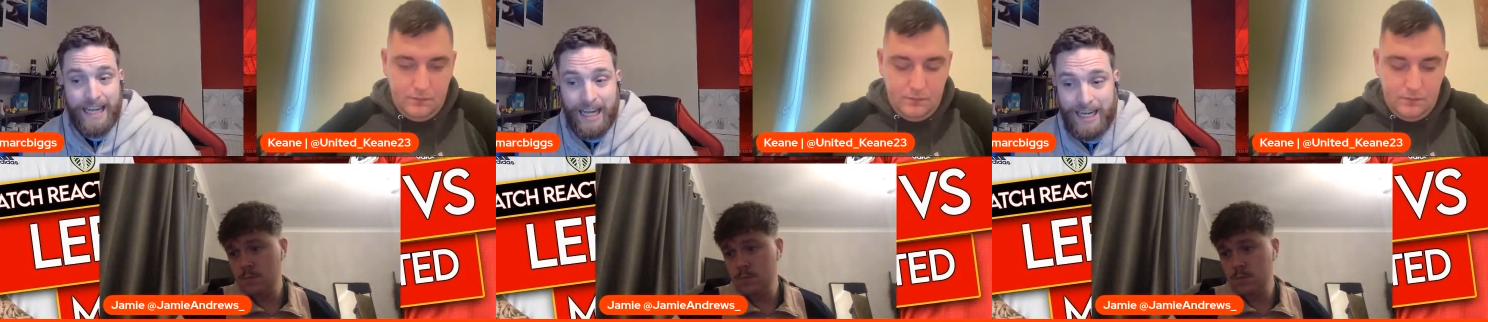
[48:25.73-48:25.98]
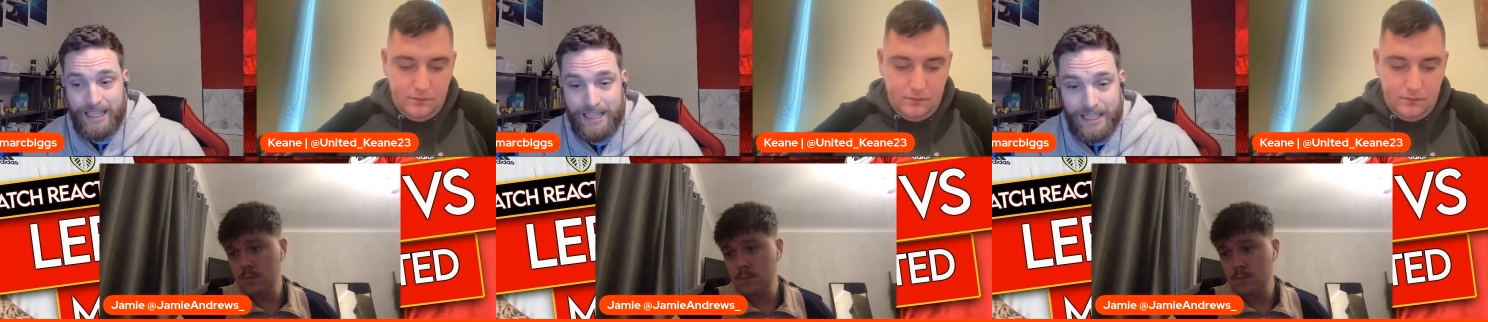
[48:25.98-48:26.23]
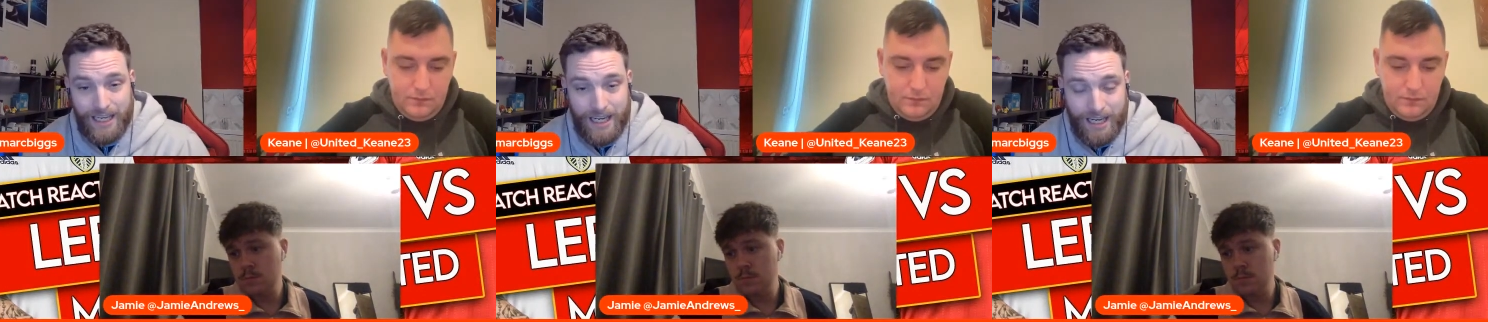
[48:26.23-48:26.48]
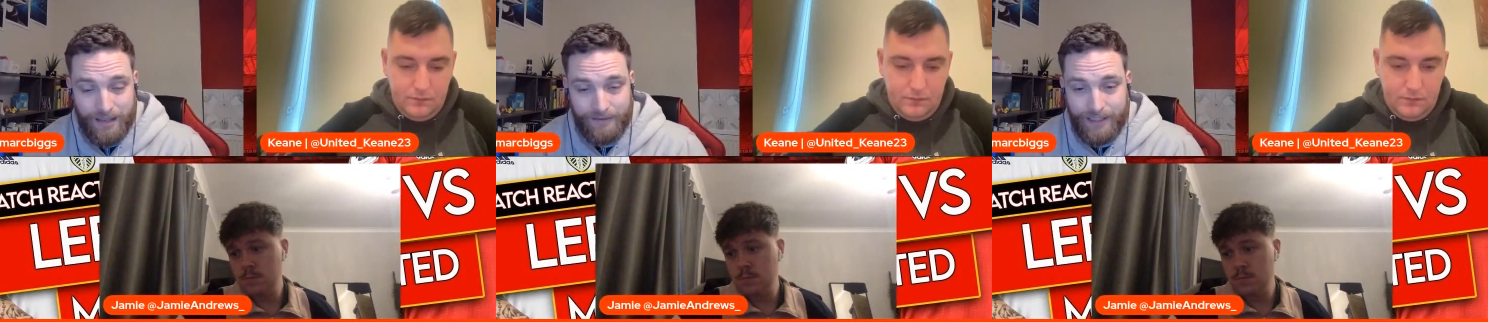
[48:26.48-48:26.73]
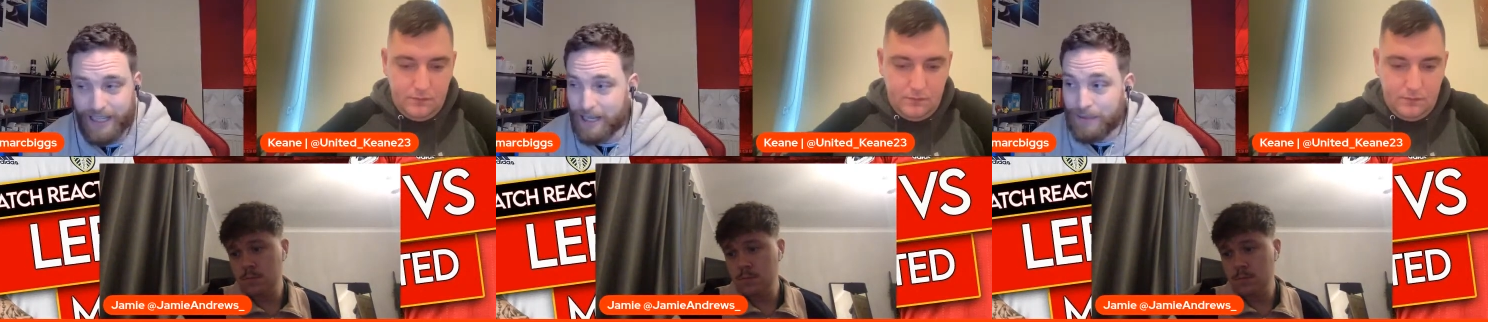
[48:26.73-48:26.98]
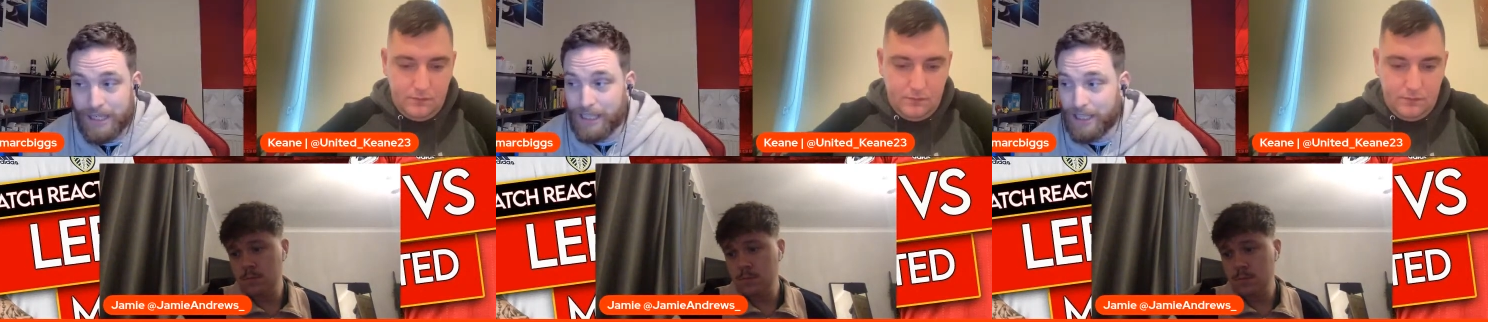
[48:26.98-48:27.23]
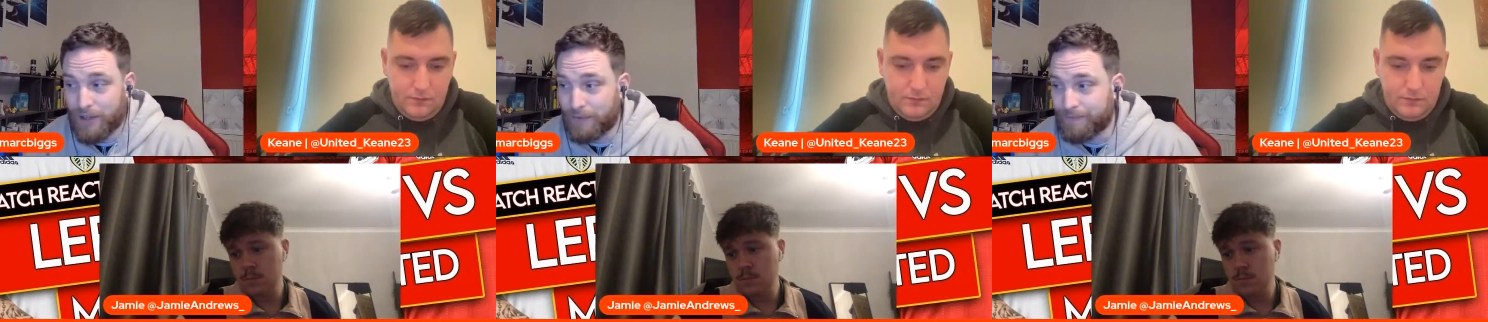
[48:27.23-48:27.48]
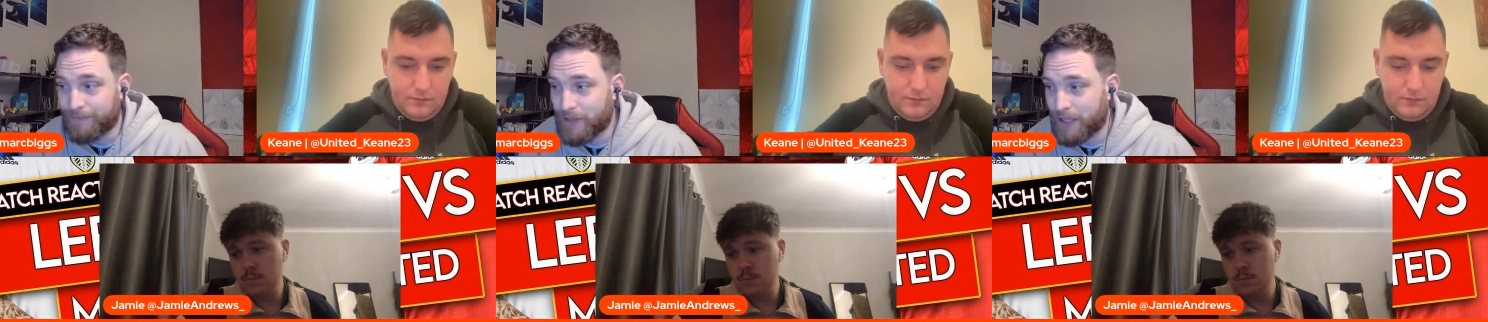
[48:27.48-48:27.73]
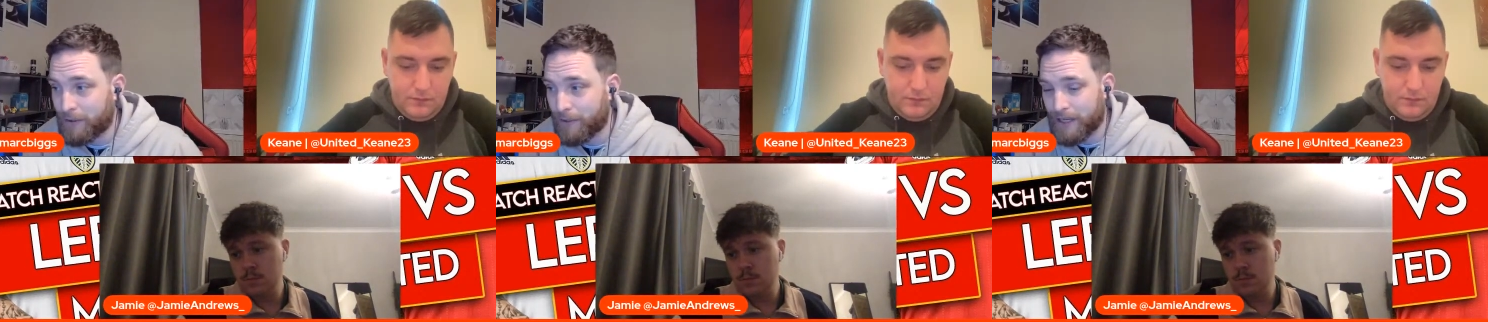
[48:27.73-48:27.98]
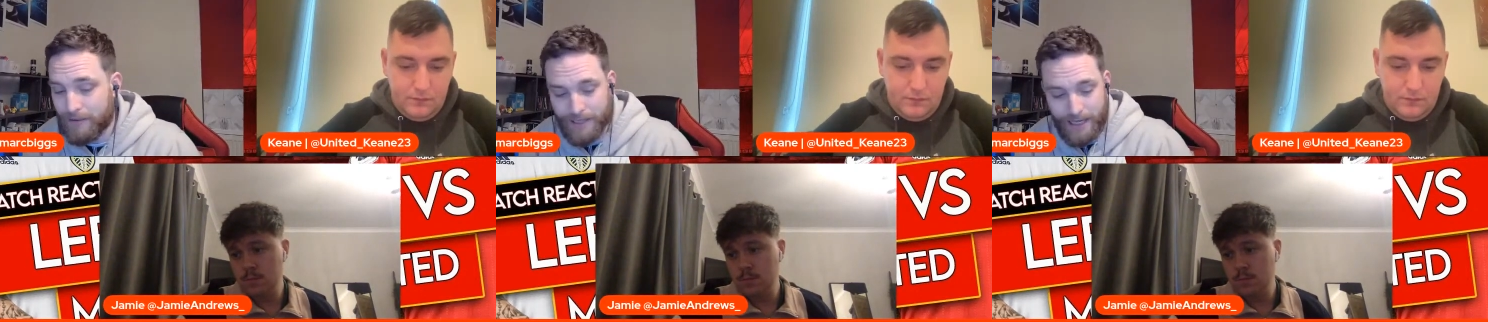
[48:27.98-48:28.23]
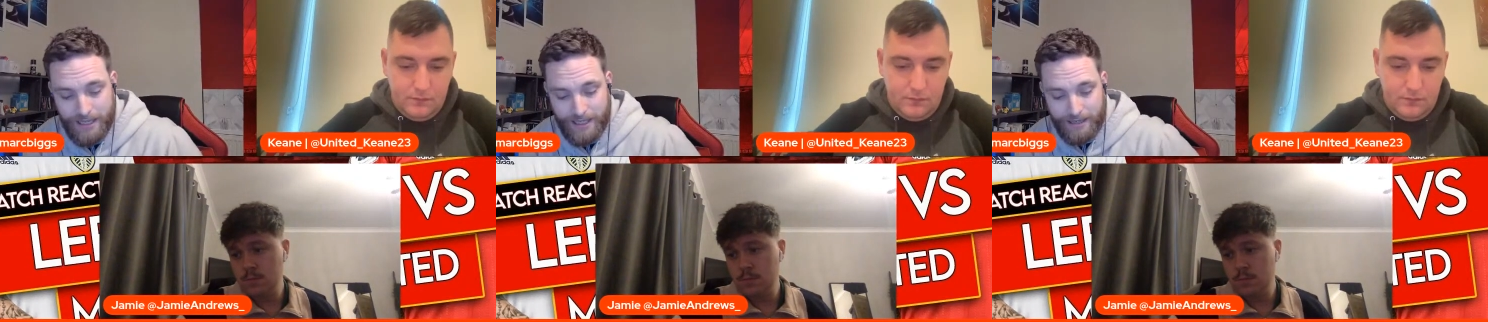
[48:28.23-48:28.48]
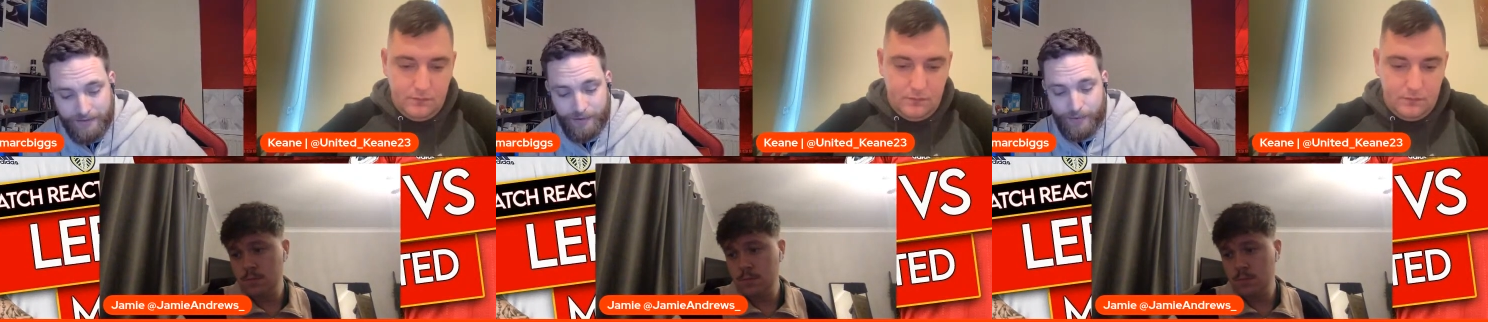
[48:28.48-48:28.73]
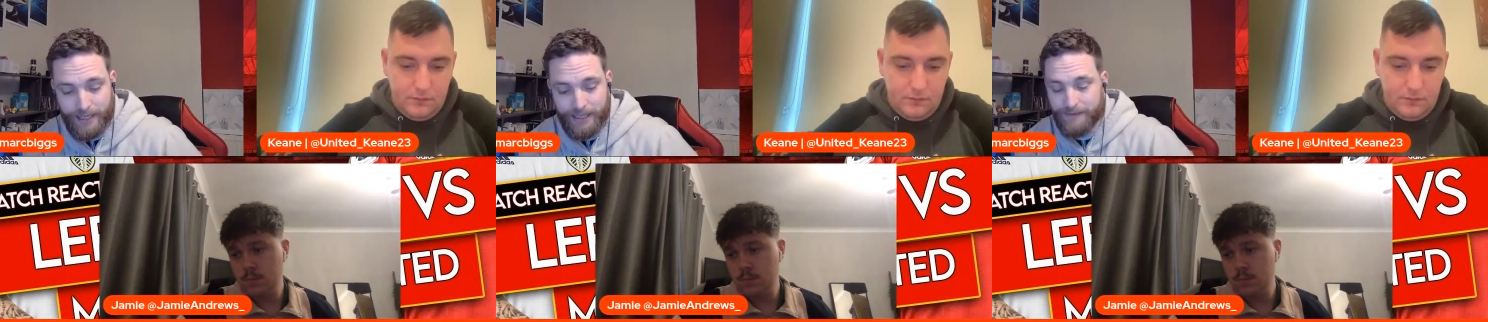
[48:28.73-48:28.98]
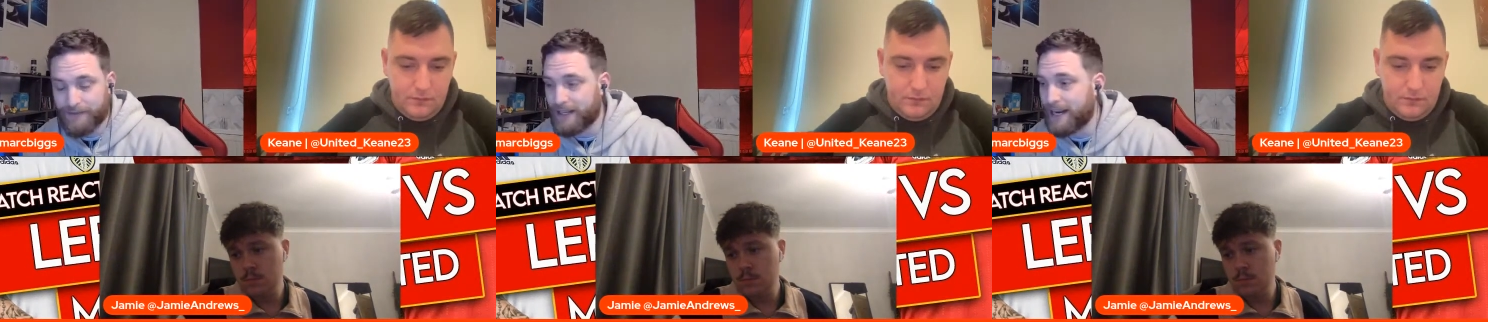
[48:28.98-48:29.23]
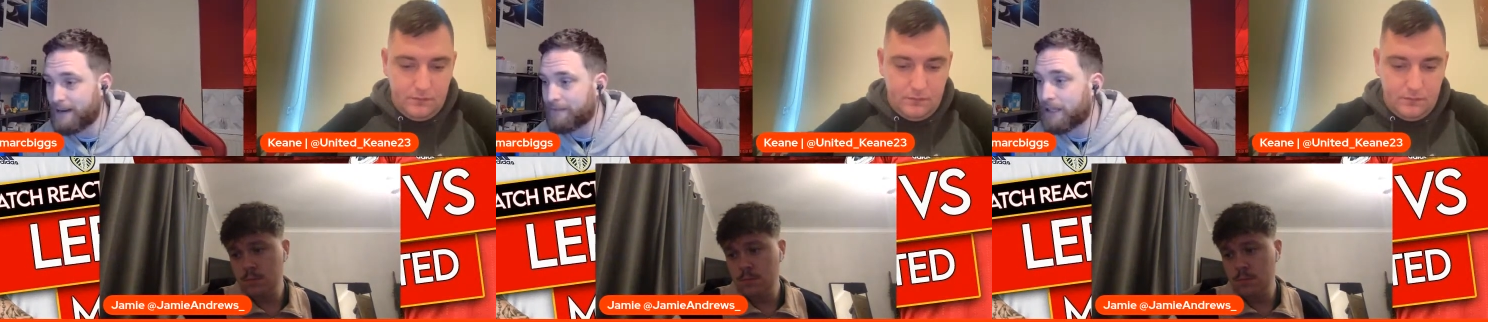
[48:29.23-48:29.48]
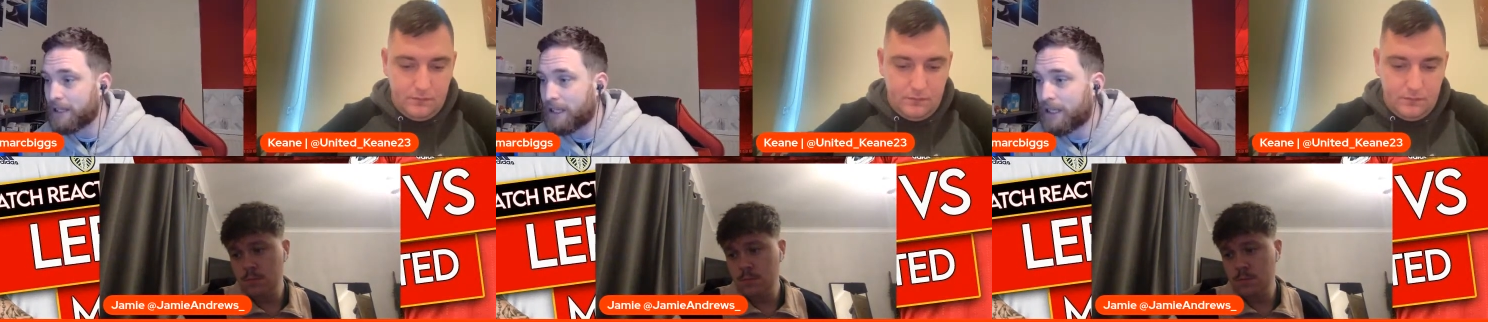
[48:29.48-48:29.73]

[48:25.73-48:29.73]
Speaker 1: And hopefully it keeps kicking on. You know, we keep saying this every week, every game,